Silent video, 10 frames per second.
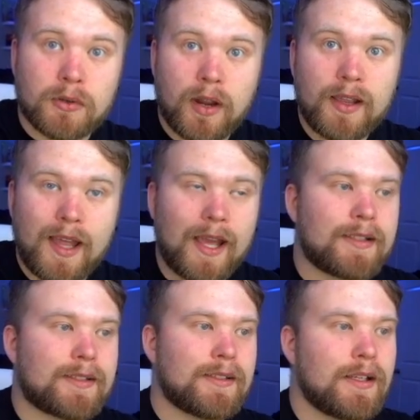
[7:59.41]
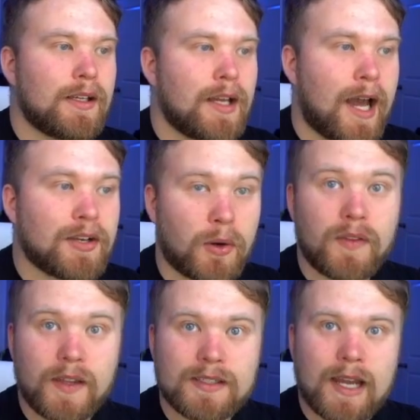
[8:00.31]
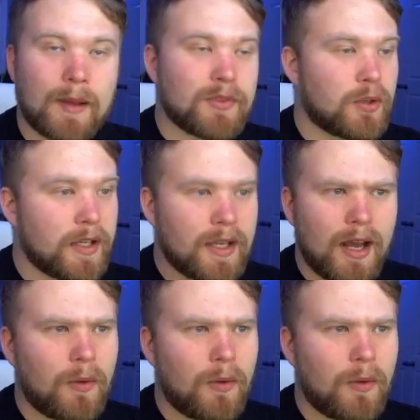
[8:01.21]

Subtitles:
the Great Lakes during this time. So we got